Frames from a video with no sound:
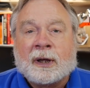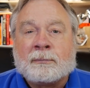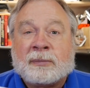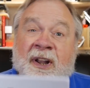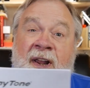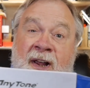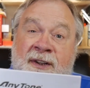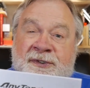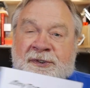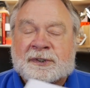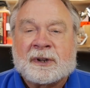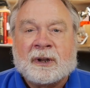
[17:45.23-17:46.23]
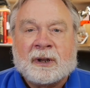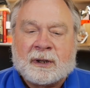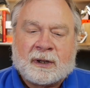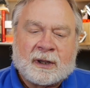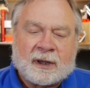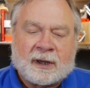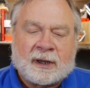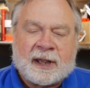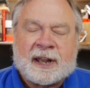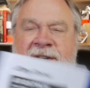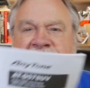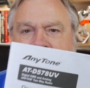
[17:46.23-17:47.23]
Plus, uh,
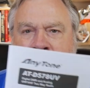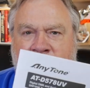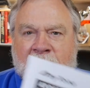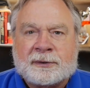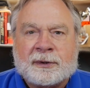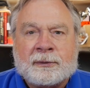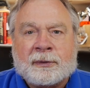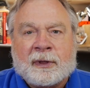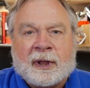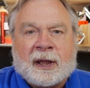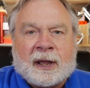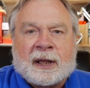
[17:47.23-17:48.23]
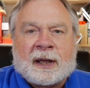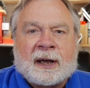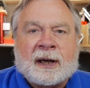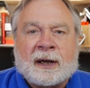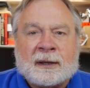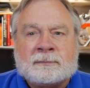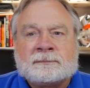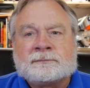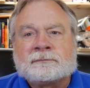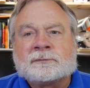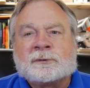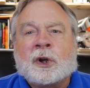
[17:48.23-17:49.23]
and it's got Bluetooth, um,
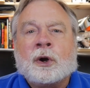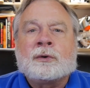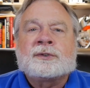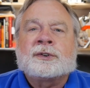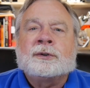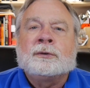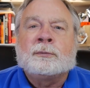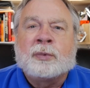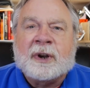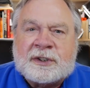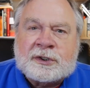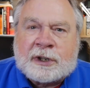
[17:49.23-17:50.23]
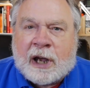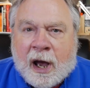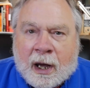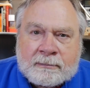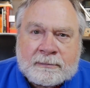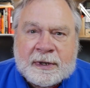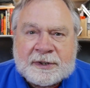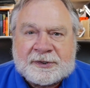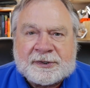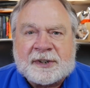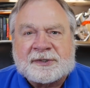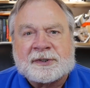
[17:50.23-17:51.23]
go to Bridgecom
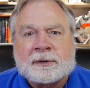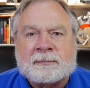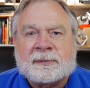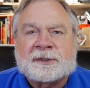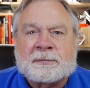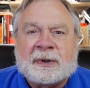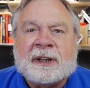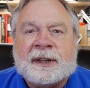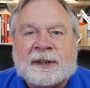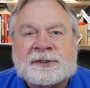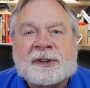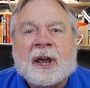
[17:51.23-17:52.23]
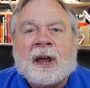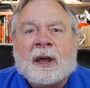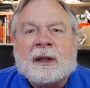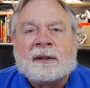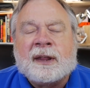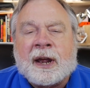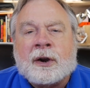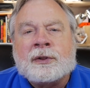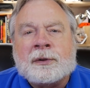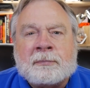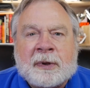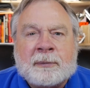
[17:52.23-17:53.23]
Systems, please. They're
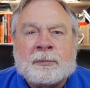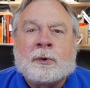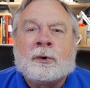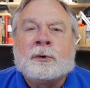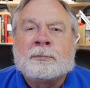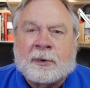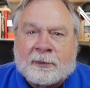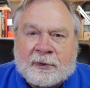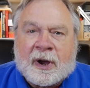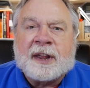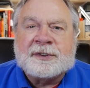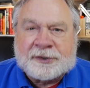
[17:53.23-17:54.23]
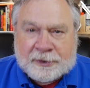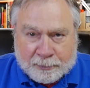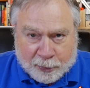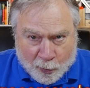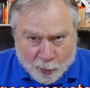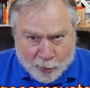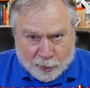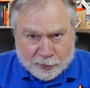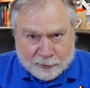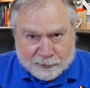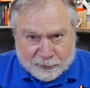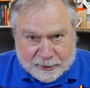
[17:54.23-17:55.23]
the people who provide support
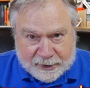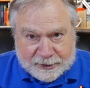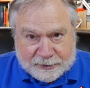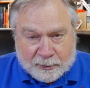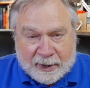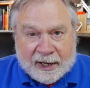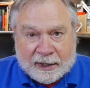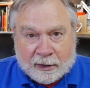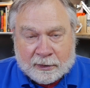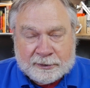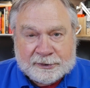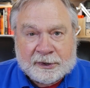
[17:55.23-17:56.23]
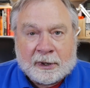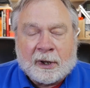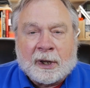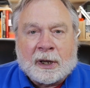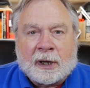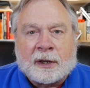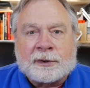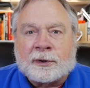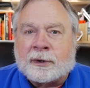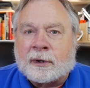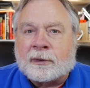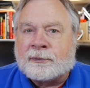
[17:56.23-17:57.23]
for these radios.
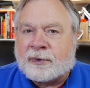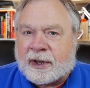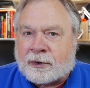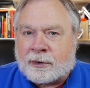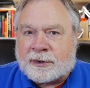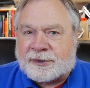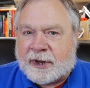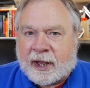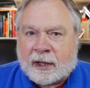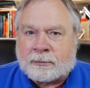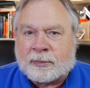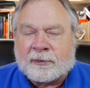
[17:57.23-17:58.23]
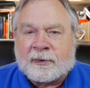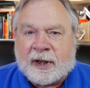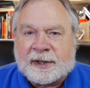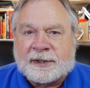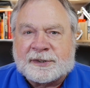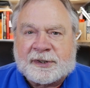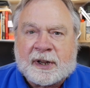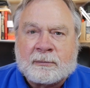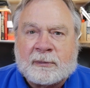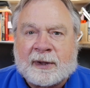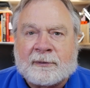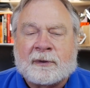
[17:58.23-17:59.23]
Other vendors can't provide the
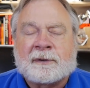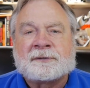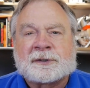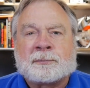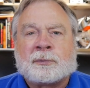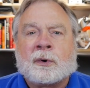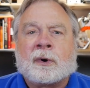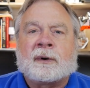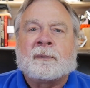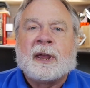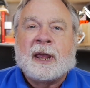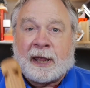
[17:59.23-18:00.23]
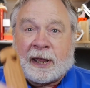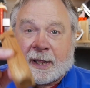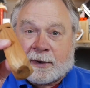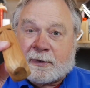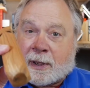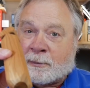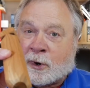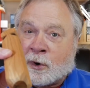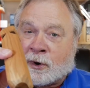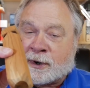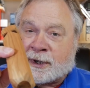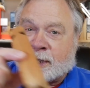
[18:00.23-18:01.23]
same level of support. And I've got my
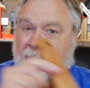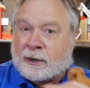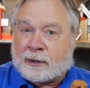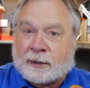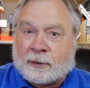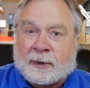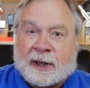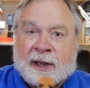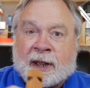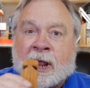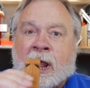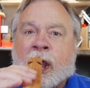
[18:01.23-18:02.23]
horn here. You ready?